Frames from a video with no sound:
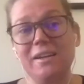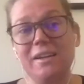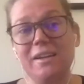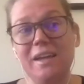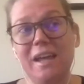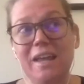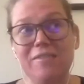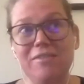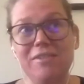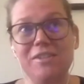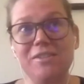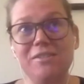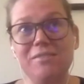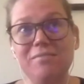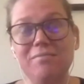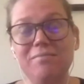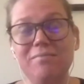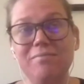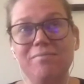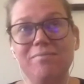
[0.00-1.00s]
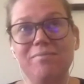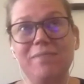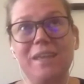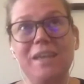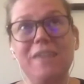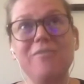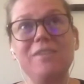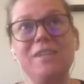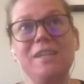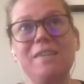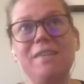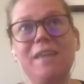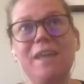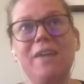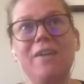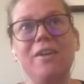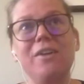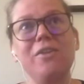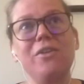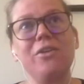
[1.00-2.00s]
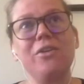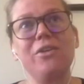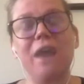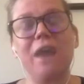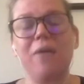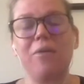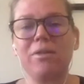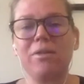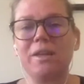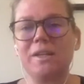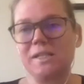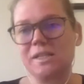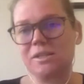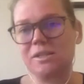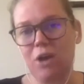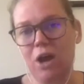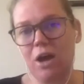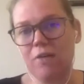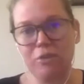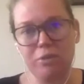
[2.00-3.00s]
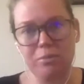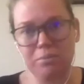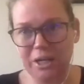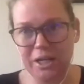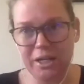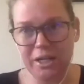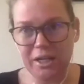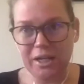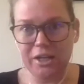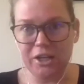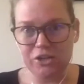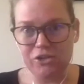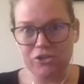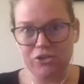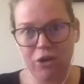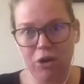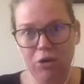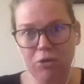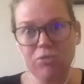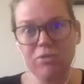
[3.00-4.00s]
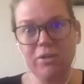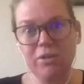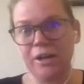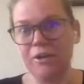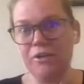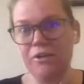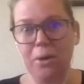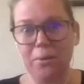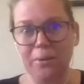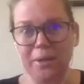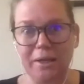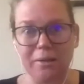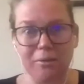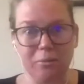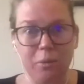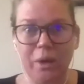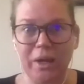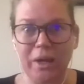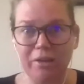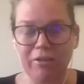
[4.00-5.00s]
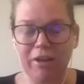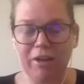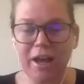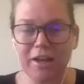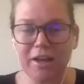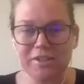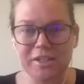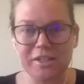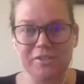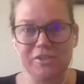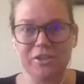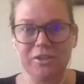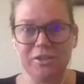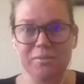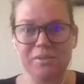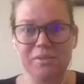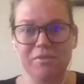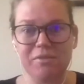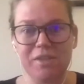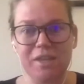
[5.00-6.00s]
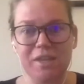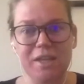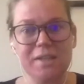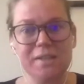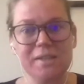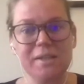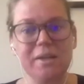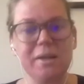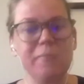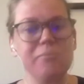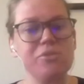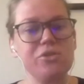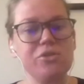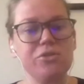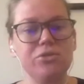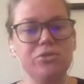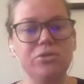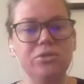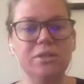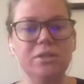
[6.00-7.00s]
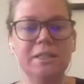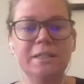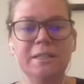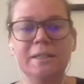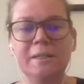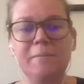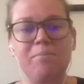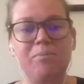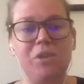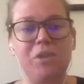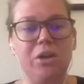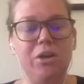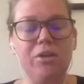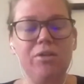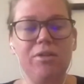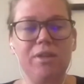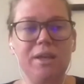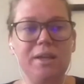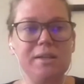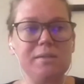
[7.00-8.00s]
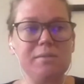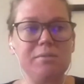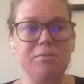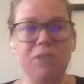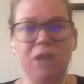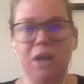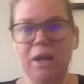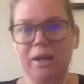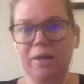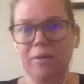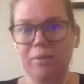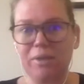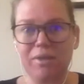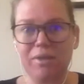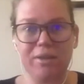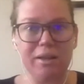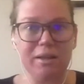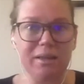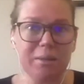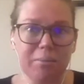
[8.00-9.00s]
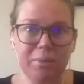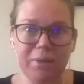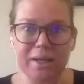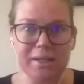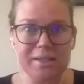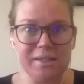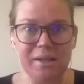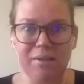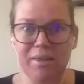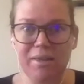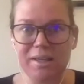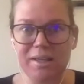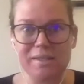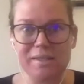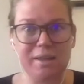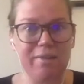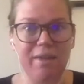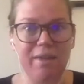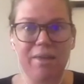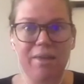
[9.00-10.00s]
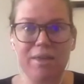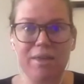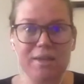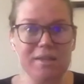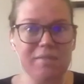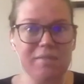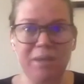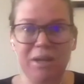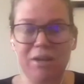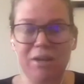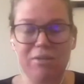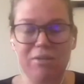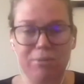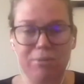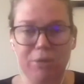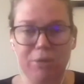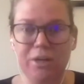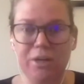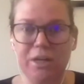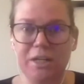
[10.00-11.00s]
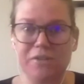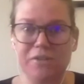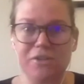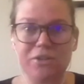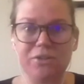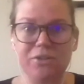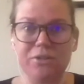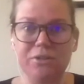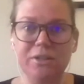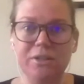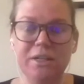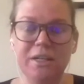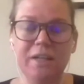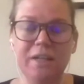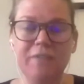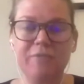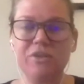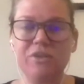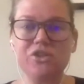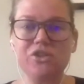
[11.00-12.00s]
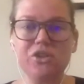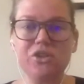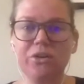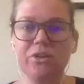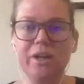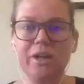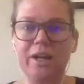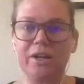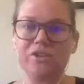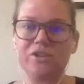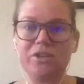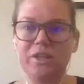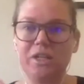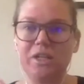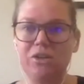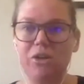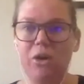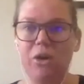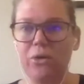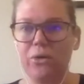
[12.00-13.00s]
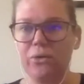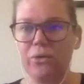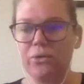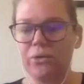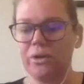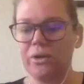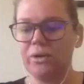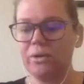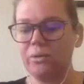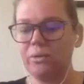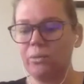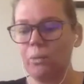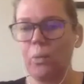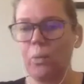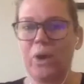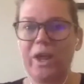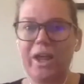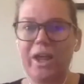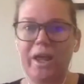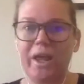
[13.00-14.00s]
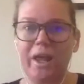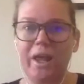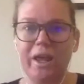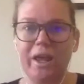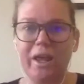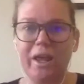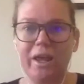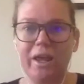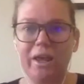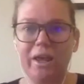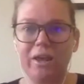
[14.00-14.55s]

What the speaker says: even in that, I know athletes thrive on being in control and knowing where you're at in terms of things. And I'm sure, things like with the Olympics and things like that, things have been thrown into, if you don't actually know where you need to